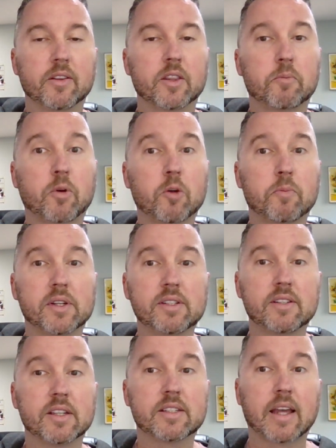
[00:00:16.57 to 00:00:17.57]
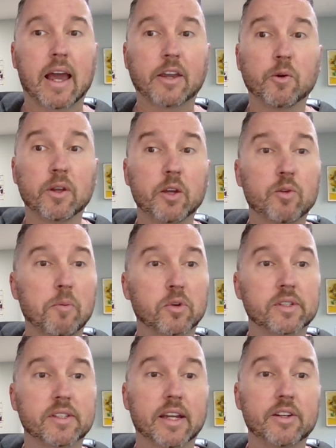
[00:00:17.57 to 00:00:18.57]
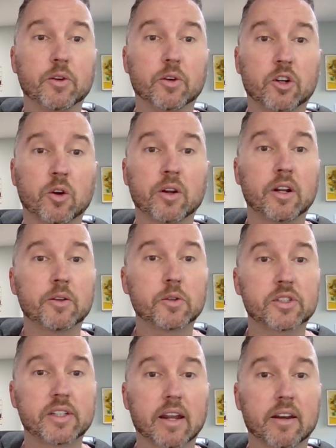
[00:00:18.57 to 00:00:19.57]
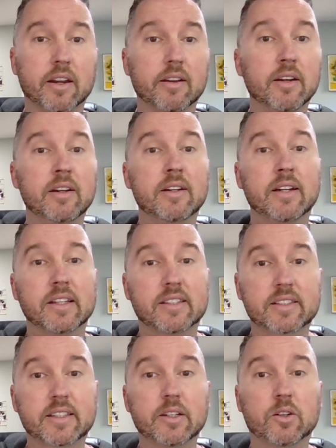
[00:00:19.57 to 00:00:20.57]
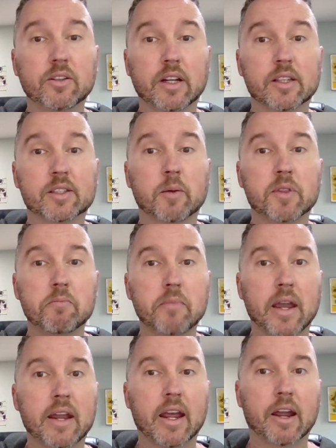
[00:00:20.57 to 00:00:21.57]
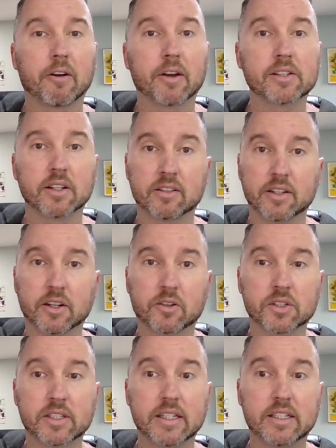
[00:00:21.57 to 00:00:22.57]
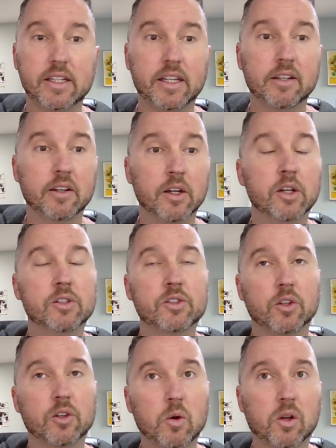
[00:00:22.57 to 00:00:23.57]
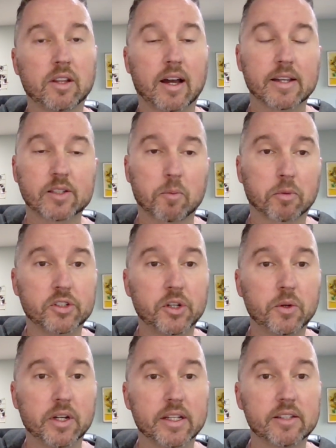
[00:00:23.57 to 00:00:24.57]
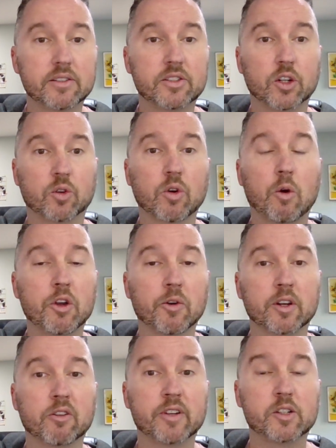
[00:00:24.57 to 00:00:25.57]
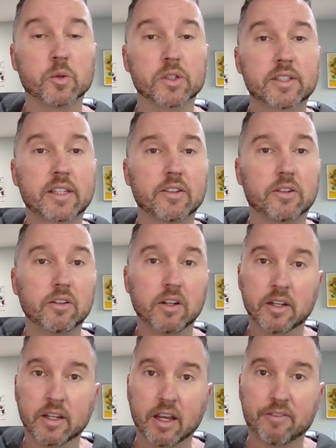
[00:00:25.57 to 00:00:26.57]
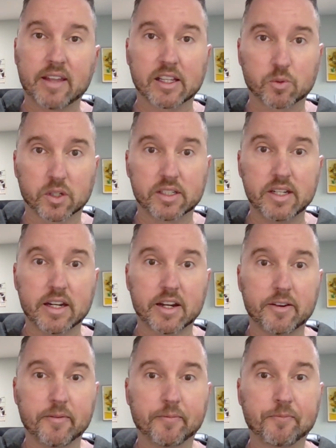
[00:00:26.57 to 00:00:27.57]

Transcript: The purpose is to accurately represent your current understanding and skill in some of the main areas in clinical CT to localize opportunities to grow your individual skill if that's what's needed.